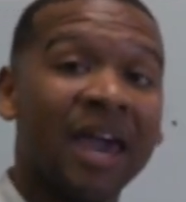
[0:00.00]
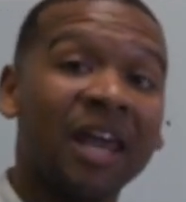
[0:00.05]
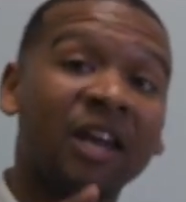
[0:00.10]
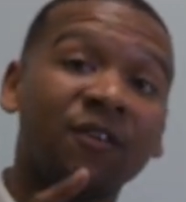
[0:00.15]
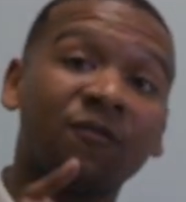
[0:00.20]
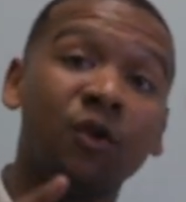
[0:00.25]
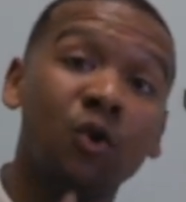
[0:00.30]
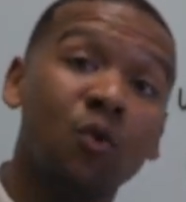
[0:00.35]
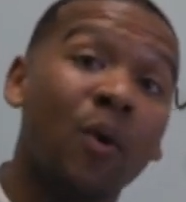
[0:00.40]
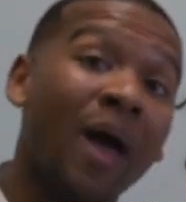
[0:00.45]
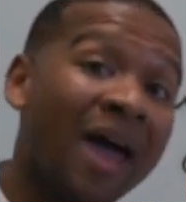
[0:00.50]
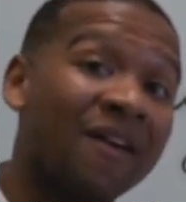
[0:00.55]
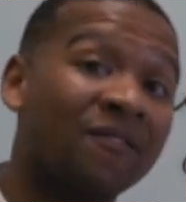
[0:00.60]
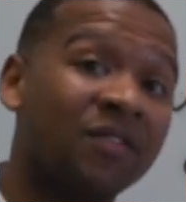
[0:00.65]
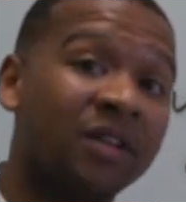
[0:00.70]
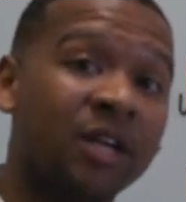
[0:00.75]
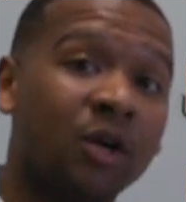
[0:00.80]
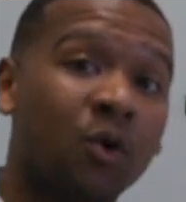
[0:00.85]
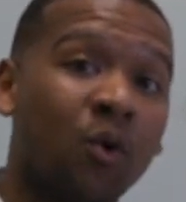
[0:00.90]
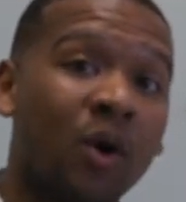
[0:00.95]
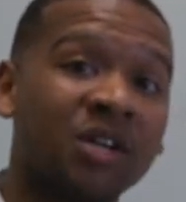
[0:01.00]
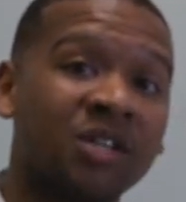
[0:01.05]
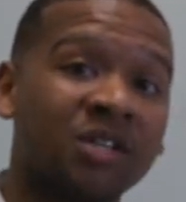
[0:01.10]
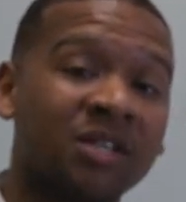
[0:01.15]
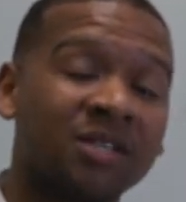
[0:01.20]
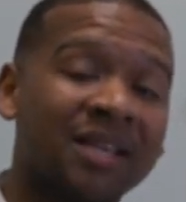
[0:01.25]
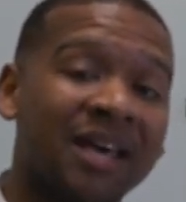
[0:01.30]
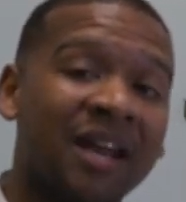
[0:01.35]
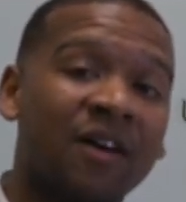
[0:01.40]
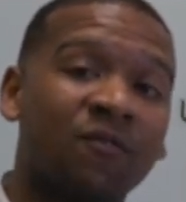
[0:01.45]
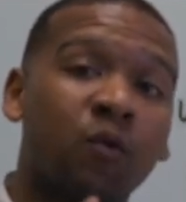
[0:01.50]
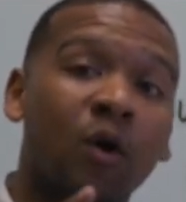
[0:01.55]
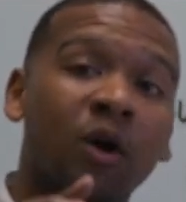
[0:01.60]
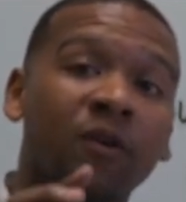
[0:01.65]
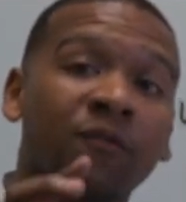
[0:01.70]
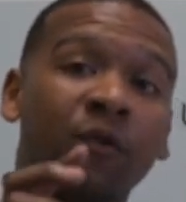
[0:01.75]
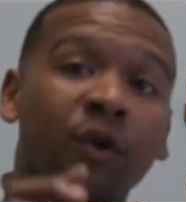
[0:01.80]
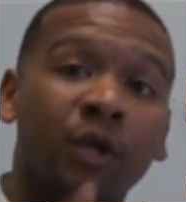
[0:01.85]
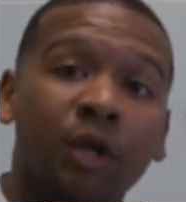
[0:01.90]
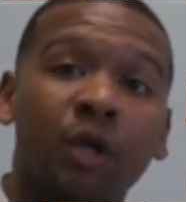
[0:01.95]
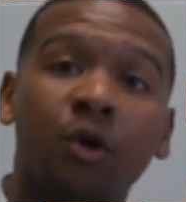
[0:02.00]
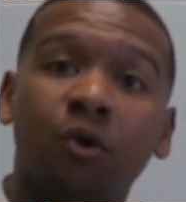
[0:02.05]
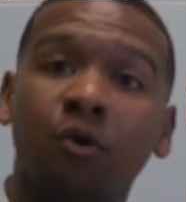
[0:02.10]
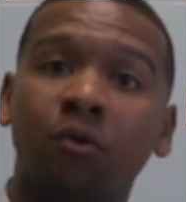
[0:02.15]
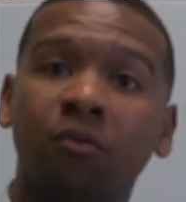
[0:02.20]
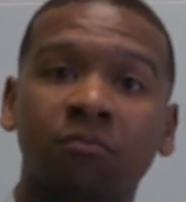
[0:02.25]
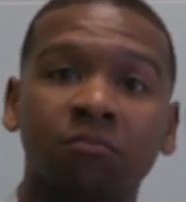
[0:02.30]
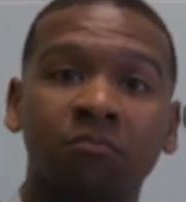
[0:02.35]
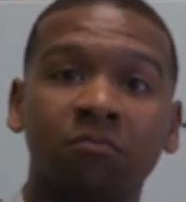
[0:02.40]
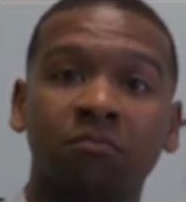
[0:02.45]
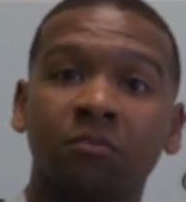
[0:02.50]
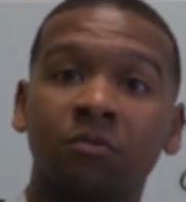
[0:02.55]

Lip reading: And if you have any questions that have worked for you,